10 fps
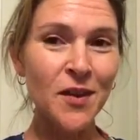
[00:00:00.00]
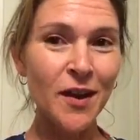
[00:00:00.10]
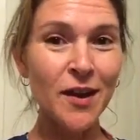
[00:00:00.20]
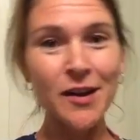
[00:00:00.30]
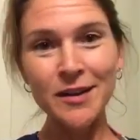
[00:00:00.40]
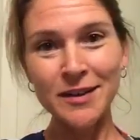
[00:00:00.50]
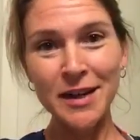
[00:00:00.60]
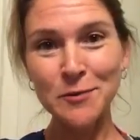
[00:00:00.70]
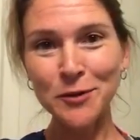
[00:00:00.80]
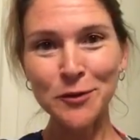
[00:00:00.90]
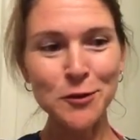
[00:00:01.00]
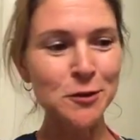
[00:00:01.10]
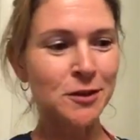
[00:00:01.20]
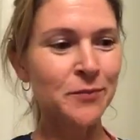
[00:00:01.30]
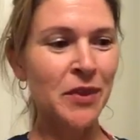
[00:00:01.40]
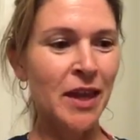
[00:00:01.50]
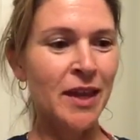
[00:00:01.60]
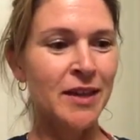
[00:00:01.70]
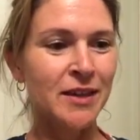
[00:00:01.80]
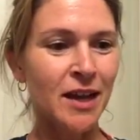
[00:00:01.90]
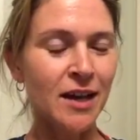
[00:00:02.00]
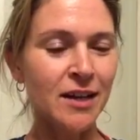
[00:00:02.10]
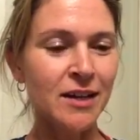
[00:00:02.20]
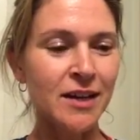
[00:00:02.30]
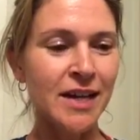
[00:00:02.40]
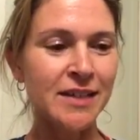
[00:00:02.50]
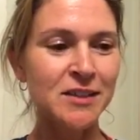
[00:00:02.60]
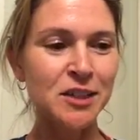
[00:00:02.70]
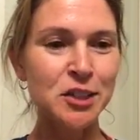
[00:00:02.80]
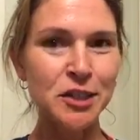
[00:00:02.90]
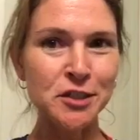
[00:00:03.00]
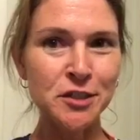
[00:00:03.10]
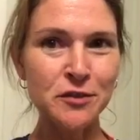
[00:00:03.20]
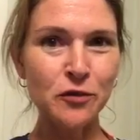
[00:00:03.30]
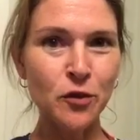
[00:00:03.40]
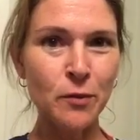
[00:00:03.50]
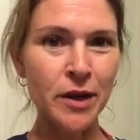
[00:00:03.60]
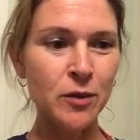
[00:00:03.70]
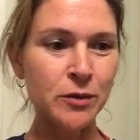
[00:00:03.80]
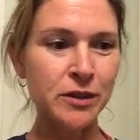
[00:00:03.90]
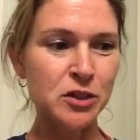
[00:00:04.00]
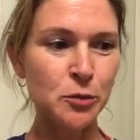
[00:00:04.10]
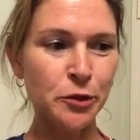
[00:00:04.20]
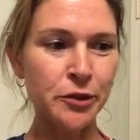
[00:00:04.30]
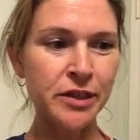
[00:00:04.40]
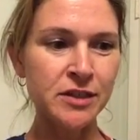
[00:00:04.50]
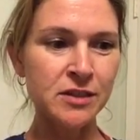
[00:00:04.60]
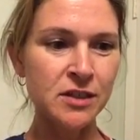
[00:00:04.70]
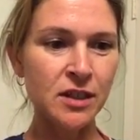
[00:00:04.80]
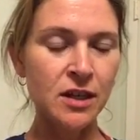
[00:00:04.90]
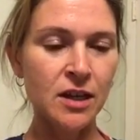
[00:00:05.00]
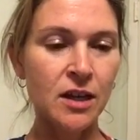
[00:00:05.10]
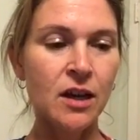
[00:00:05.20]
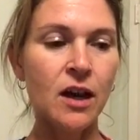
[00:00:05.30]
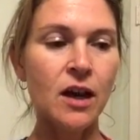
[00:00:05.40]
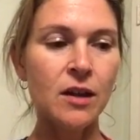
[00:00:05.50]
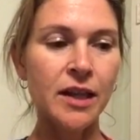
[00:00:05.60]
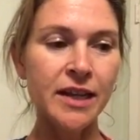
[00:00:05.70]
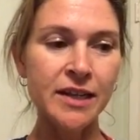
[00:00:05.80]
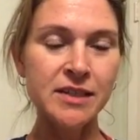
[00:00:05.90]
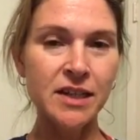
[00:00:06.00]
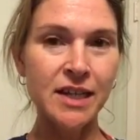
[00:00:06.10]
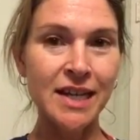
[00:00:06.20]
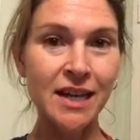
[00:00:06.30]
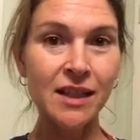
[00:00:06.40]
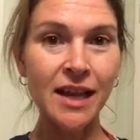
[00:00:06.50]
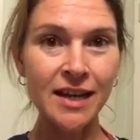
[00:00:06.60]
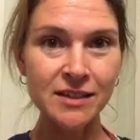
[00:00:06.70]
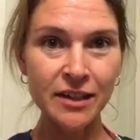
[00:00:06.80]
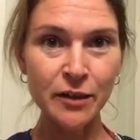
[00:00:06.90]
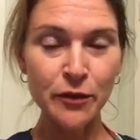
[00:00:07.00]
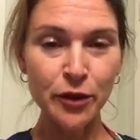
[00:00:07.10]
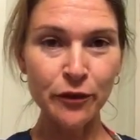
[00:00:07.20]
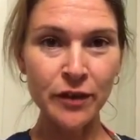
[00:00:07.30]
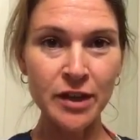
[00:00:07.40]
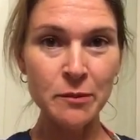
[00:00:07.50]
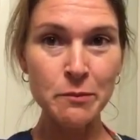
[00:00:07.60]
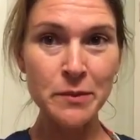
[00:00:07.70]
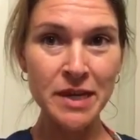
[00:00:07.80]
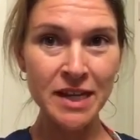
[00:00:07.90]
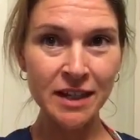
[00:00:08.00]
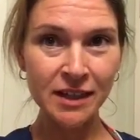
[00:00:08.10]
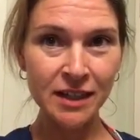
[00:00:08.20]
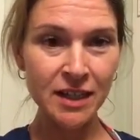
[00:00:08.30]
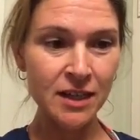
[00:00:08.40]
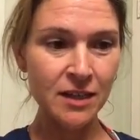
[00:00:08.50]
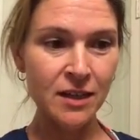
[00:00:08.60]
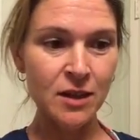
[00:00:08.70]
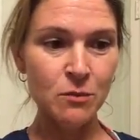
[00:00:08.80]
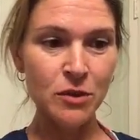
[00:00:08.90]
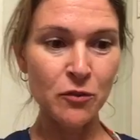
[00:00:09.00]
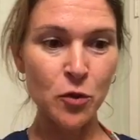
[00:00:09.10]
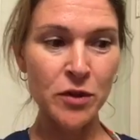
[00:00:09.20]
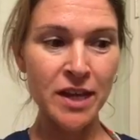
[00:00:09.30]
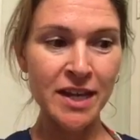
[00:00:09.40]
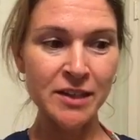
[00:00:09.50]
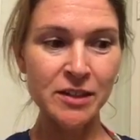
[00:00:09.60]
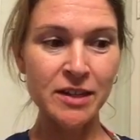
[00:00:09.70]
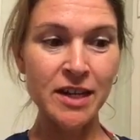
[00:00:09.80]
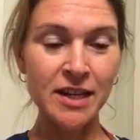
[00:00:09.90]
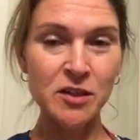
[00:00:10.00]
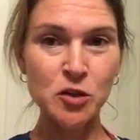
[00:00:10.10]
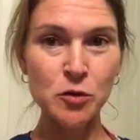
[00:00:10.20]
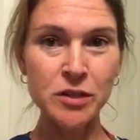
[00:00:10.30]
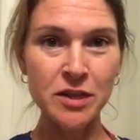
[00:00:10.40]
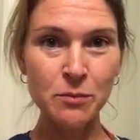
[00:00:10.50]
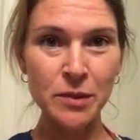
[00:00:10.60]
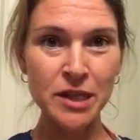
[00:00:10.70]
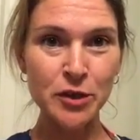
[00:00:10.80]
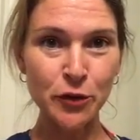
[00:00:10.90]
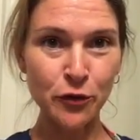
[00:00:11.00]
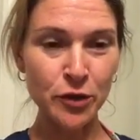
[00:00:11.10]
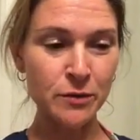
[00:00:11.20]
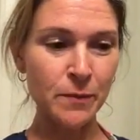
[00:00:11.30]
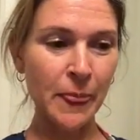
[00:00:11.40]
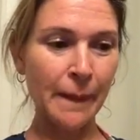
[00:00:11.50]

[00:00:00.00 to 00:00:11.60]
April Fools. And suggestions from my own experience. Like I said, get glass out of your feet immediately before it gets too deep in your foot.